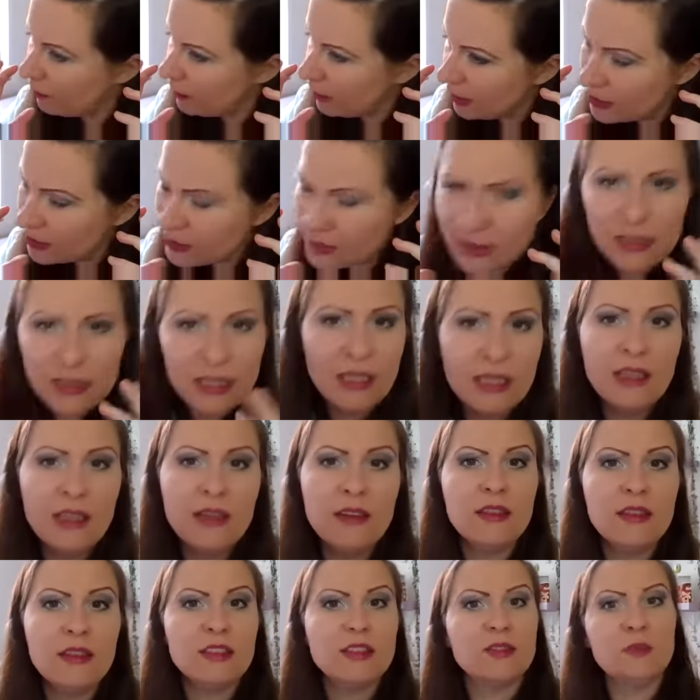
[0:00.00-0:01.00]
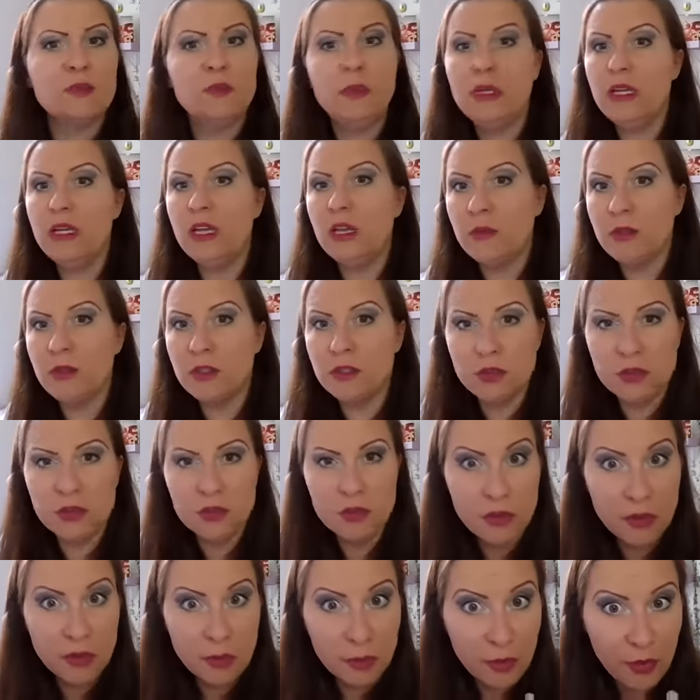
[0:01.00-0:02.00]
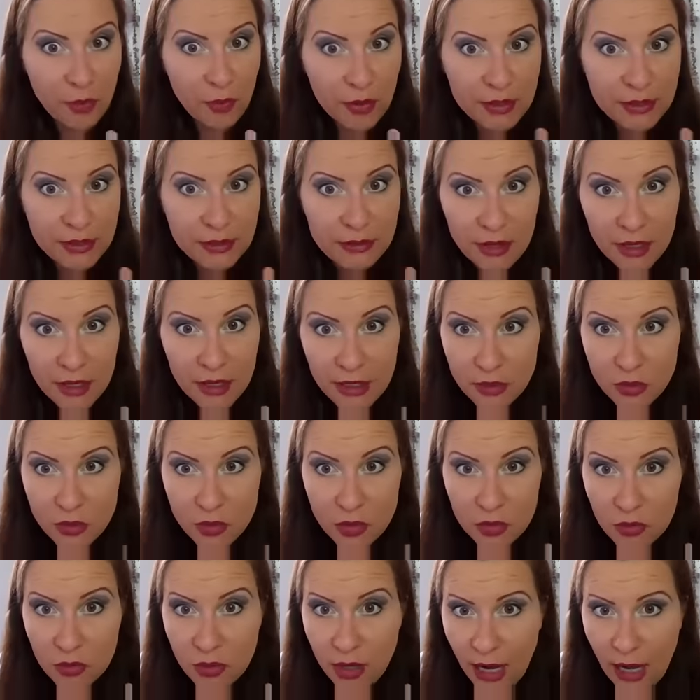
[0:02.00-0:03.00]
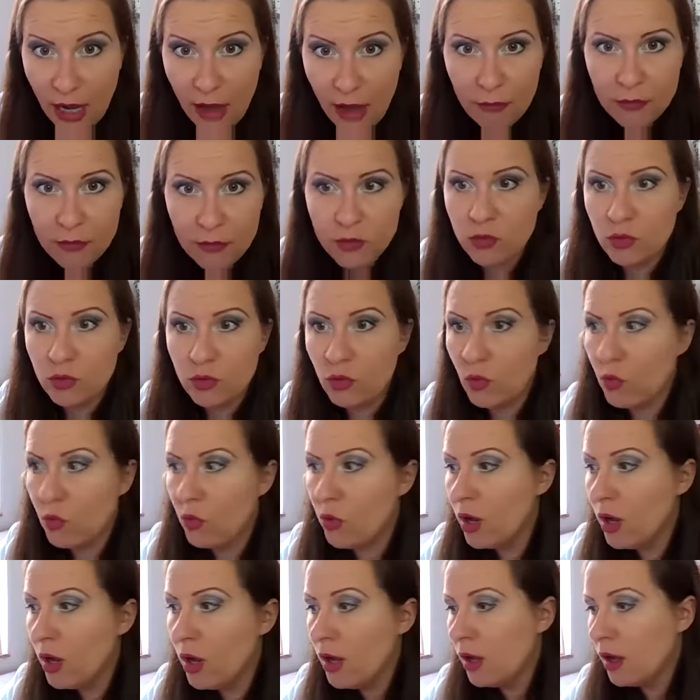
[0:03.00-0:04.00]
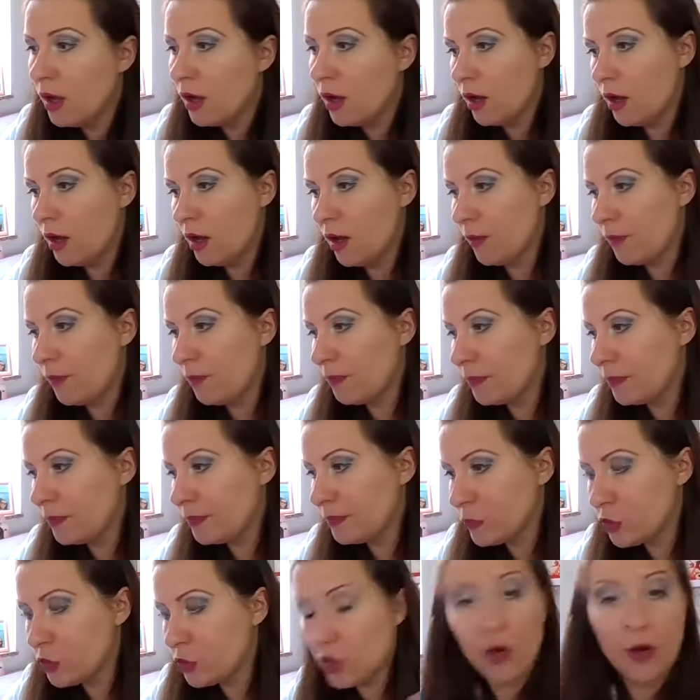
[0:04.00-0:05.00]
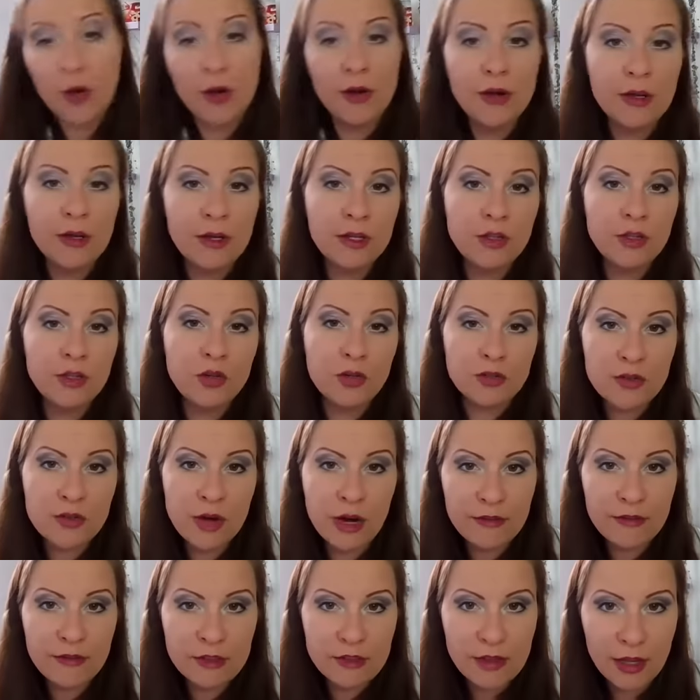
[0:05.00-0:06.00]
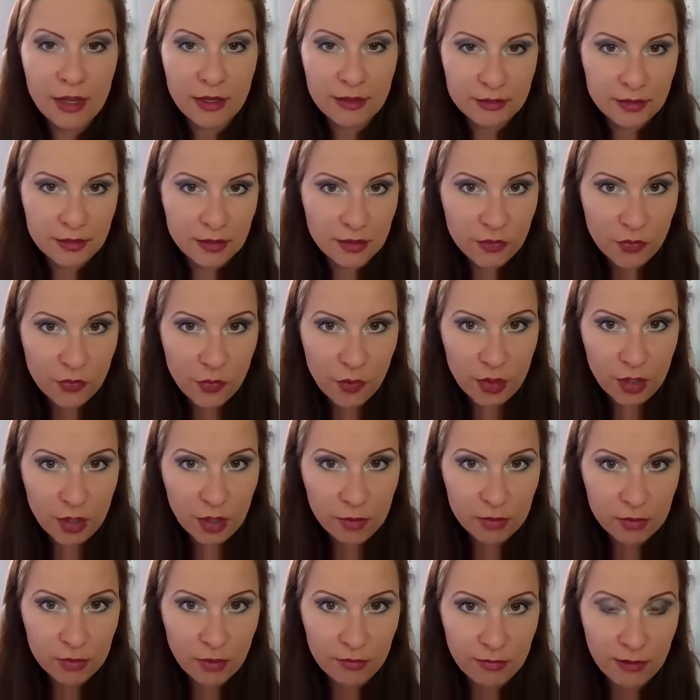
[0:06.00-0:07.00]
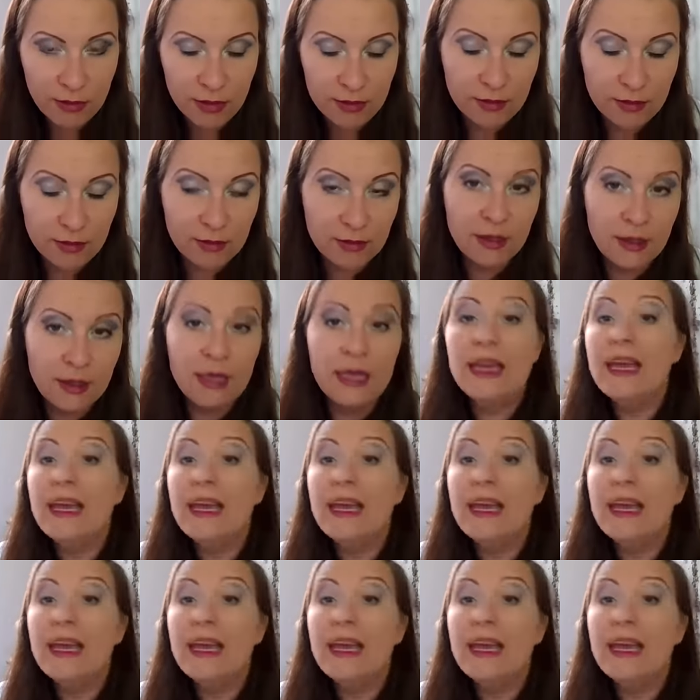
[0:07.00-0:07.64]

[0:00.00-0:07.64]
exceeded the speed limit to the point that you have to turn in your driver's license for a couple of months.